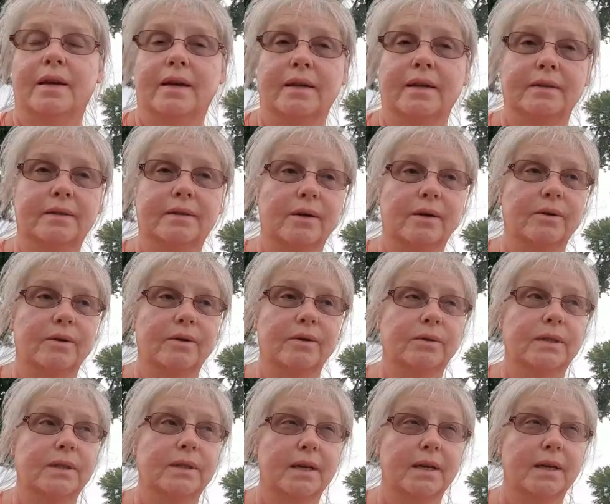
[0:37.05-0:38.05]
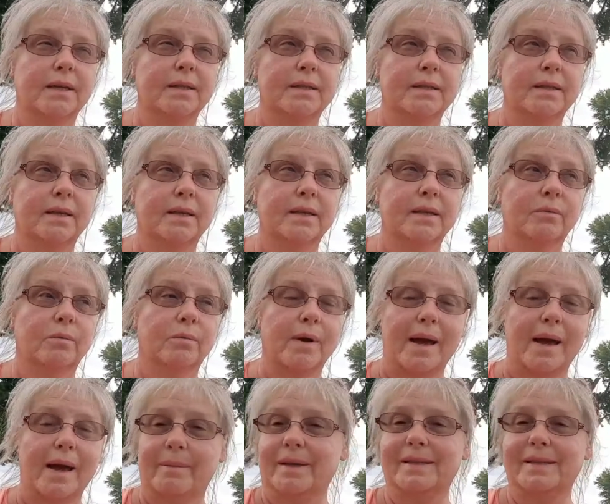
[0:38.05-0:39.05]
And so does the
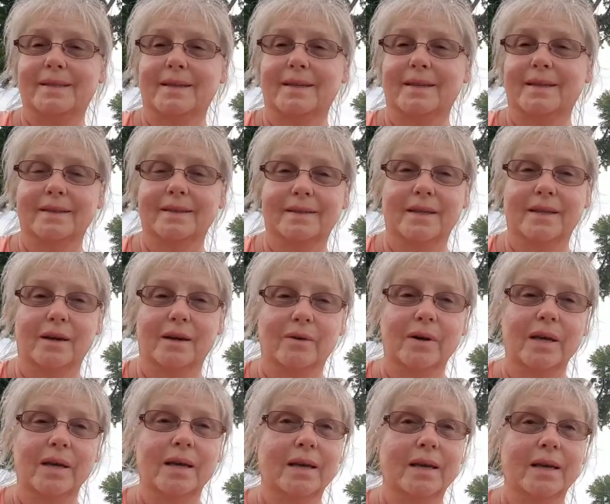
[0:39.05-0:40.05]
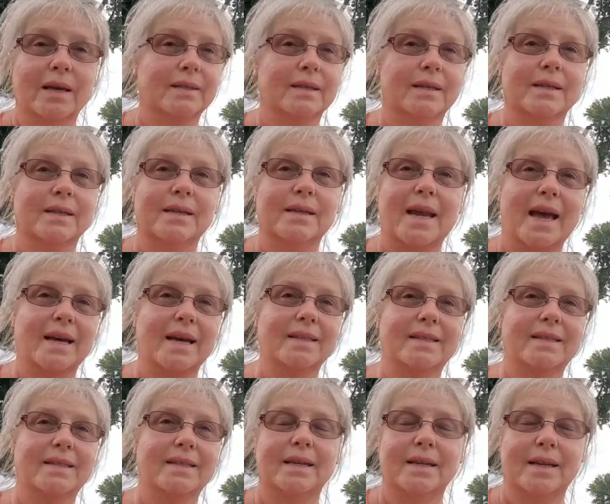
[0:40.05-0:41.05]
rabbits. So it's a
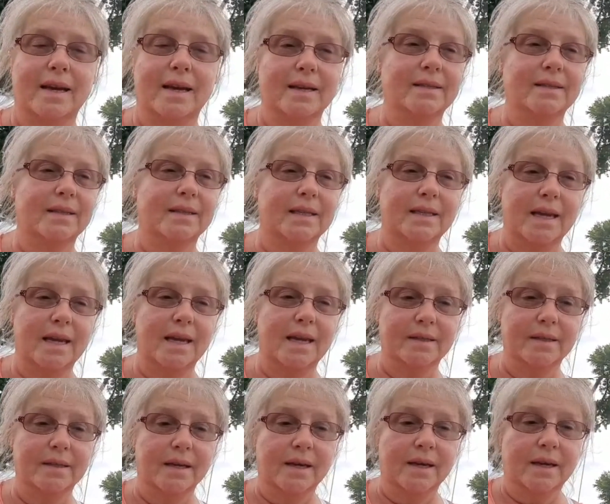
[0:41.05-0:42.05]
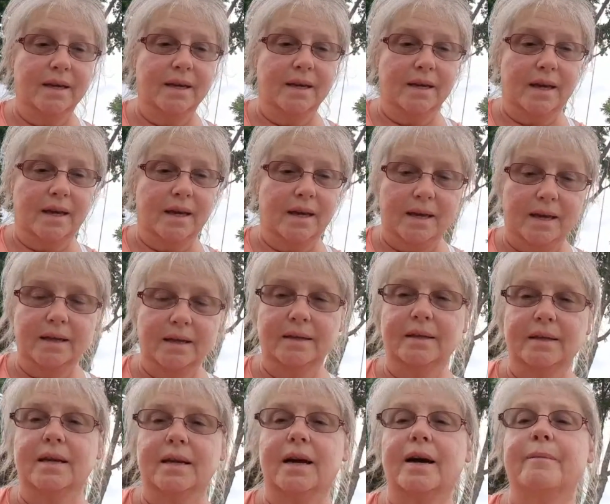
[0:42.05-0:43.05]
nasty, nasty taste.
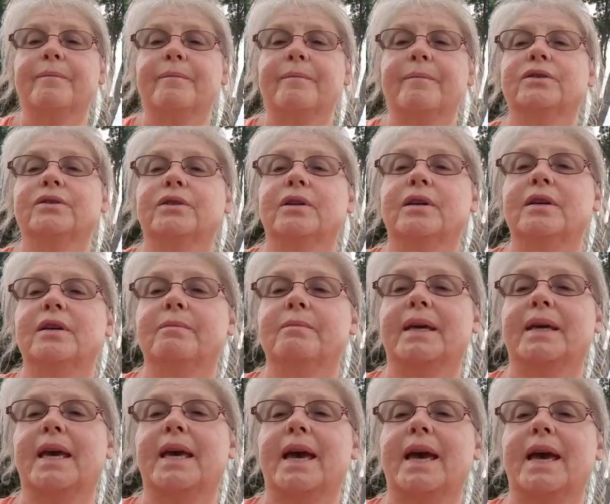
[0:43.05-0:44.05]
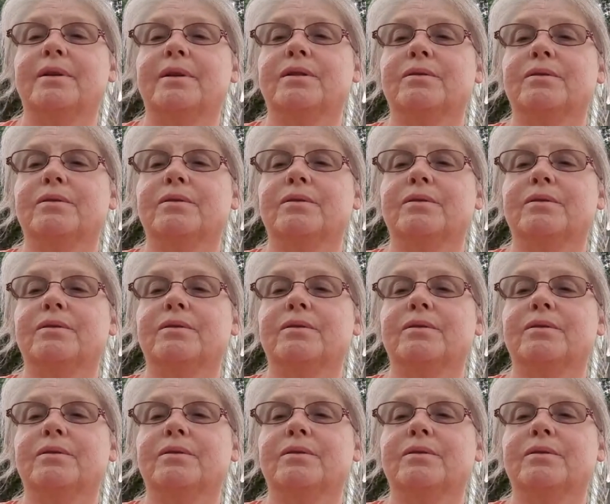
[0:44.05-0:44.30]
And I'll show you my cabbage.